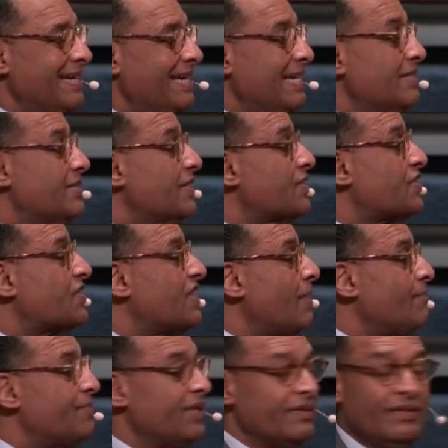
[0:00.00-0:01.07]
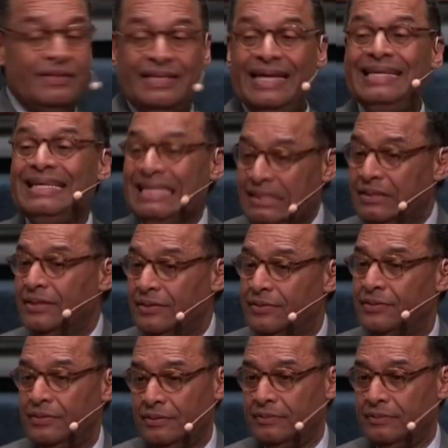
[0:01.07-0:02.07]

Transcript: Is it something that they needed?